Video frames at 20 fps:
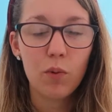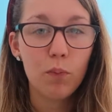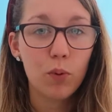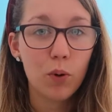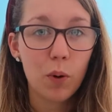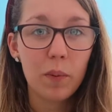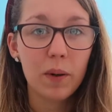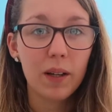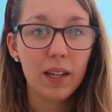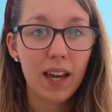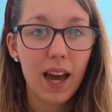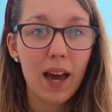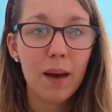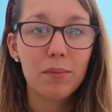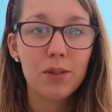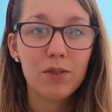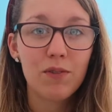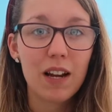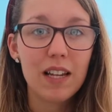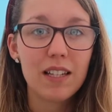probably
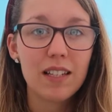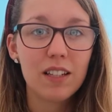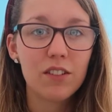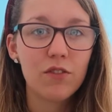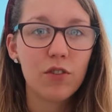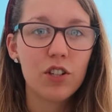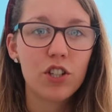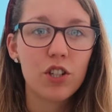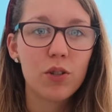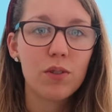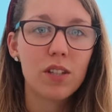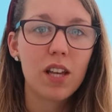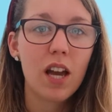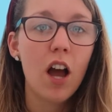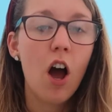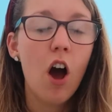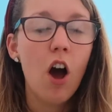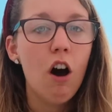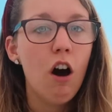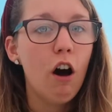kept raising his voice she was like